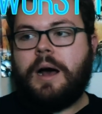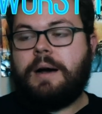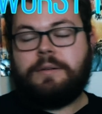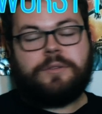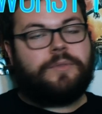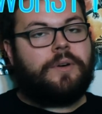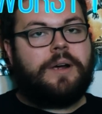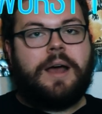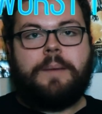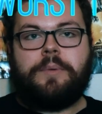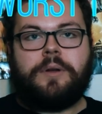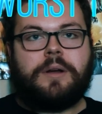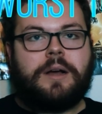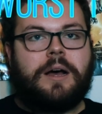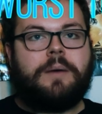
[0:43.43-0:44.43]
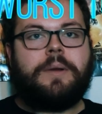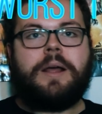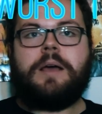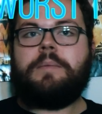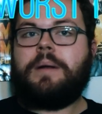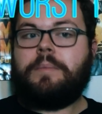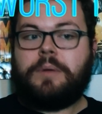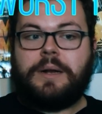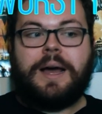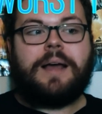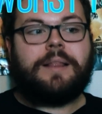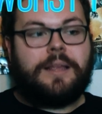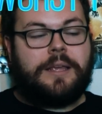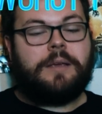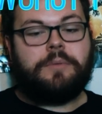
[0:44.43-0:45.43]
I was very happy to accommodate him, and I'm
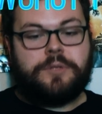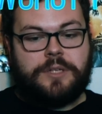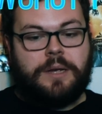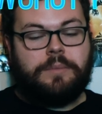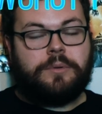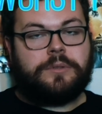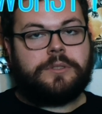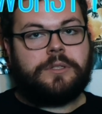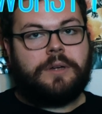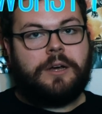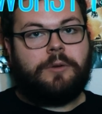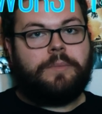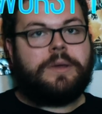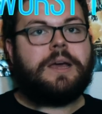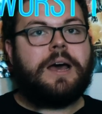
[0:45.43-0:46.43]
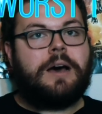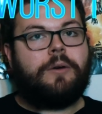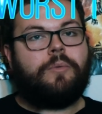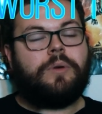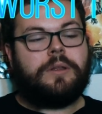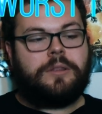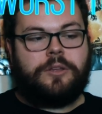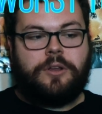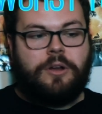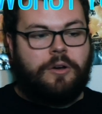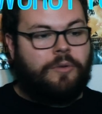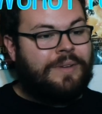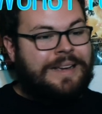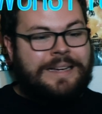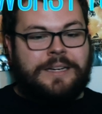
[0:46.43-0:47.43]
glad that he was able to help me out with
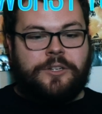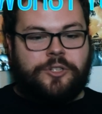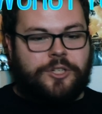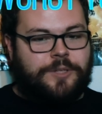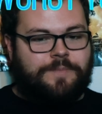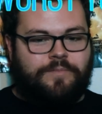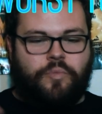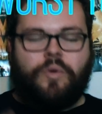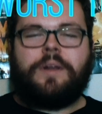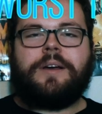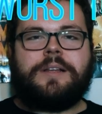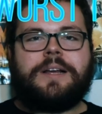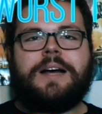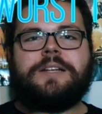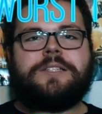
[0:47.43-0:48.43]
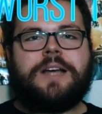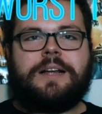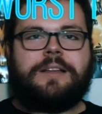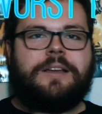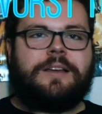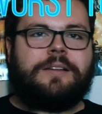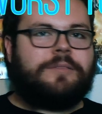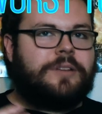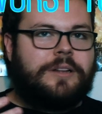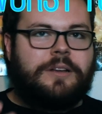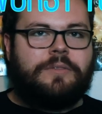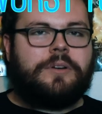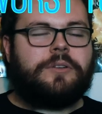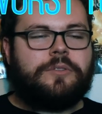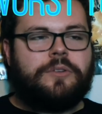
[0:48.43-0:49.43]
just really dissecting
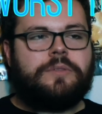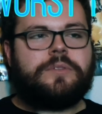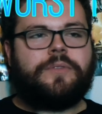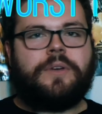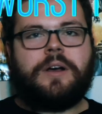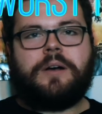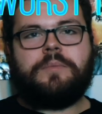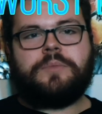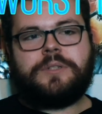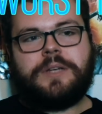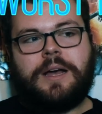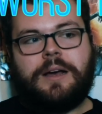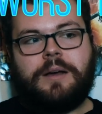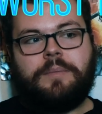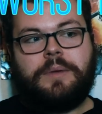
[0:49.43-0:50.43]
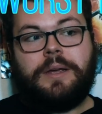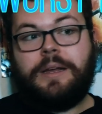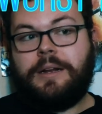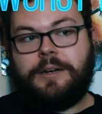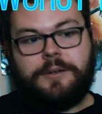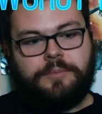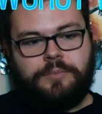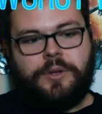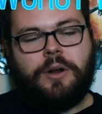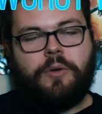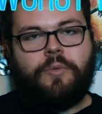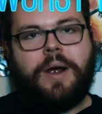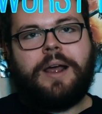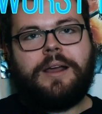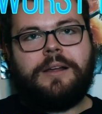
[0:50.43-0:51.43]
Denis Villeneuve's films in a
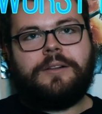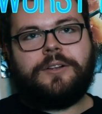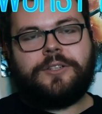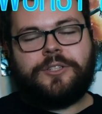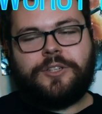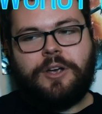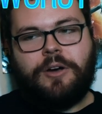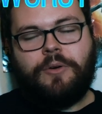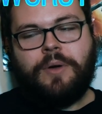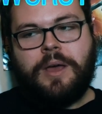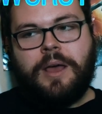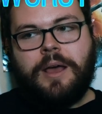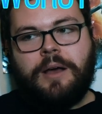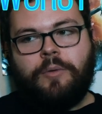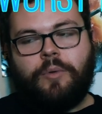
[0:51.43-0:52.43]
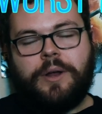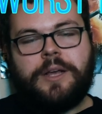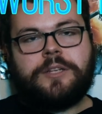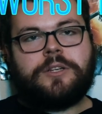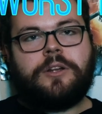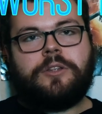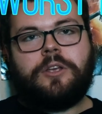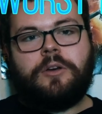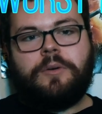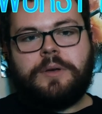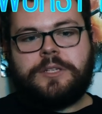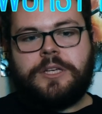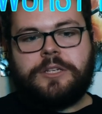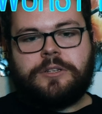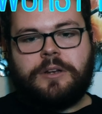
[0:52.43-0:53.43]
ranking list. So what he's going to do
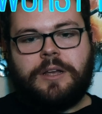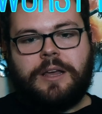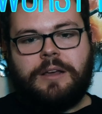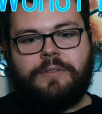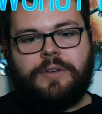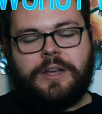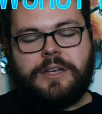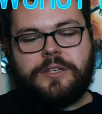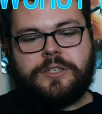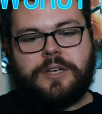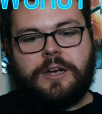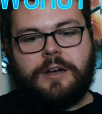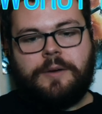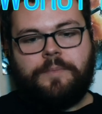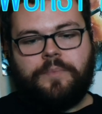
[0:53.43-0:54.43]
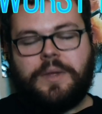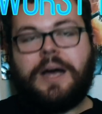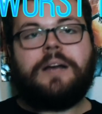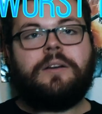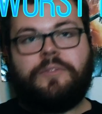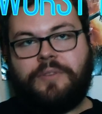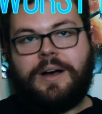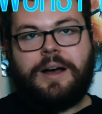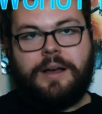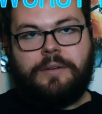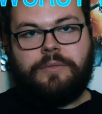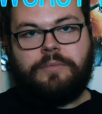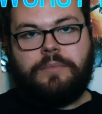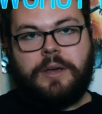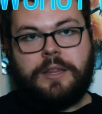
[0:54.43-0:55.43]
is he's going to give his 9 to
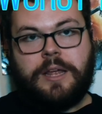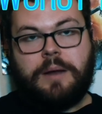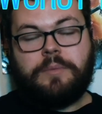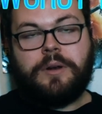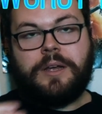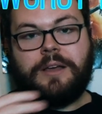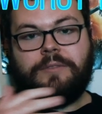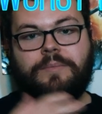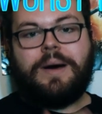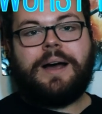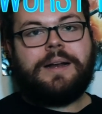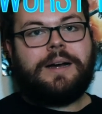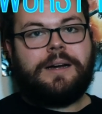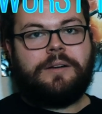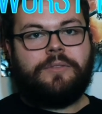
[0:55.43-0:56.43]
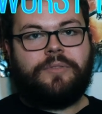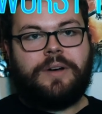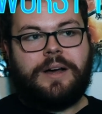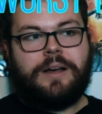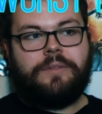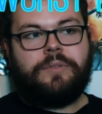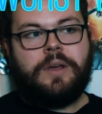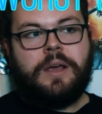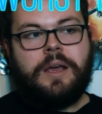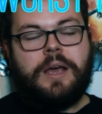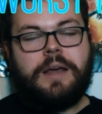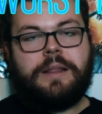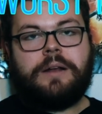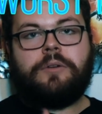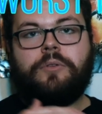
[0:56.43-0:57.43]
5, and then I'm going to give my 9 to 5,
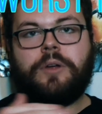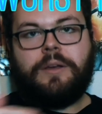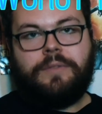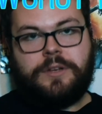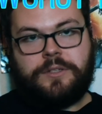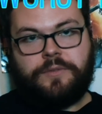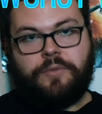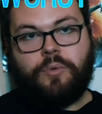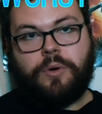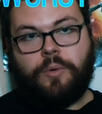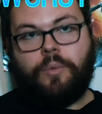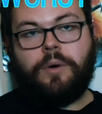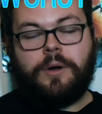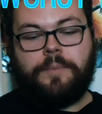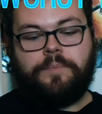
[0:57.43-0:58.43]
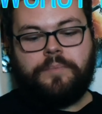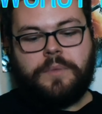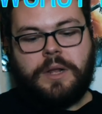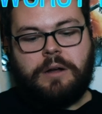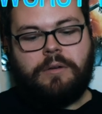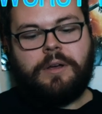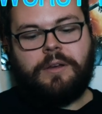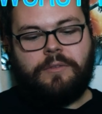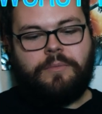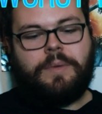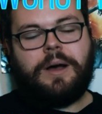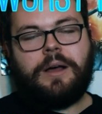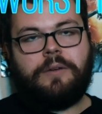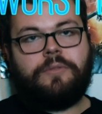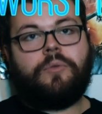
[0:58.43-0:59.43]
and then he'll give his 4 to 1, and I'll give
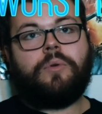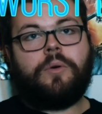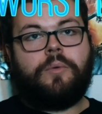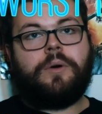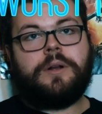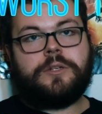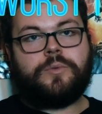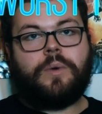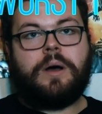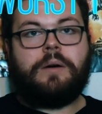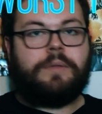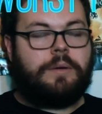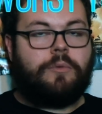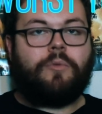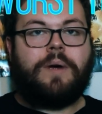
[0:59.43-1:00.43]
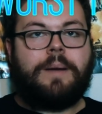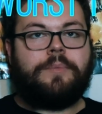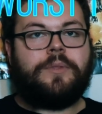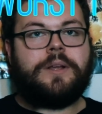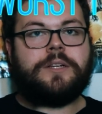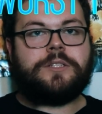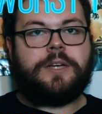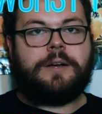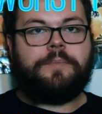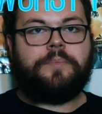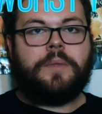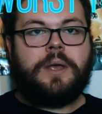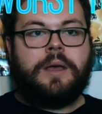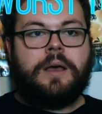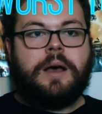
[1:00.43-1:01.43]
my 4 to 1 as well, and then we'll wrap things up.